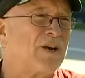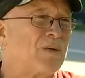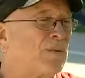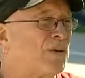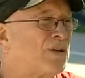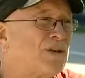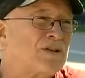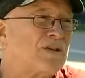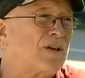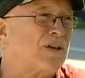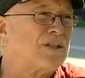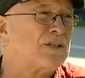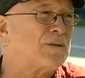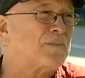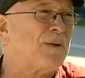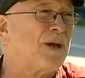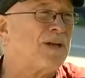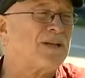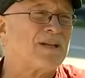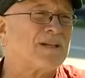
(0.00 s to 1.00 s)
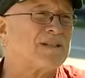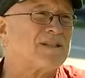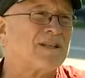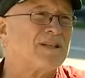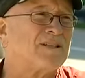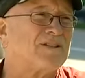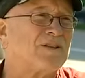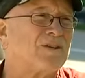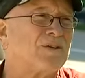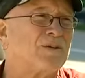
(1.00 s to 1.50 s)
which is going to spend us
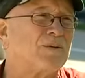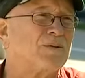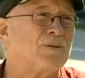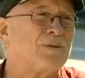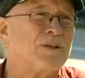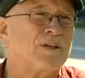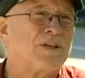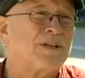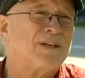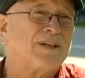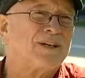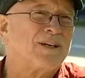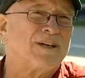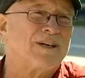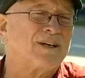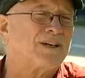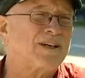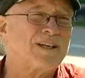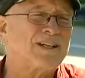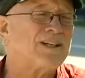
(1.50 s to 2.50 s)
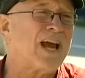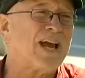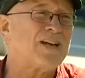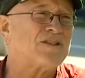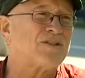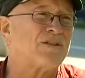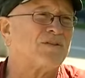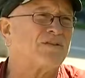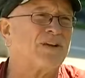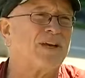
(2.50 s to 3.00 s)
into
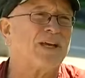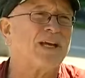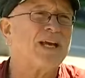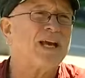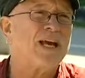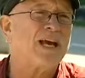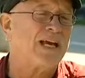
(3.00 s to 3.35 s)
catastrophe.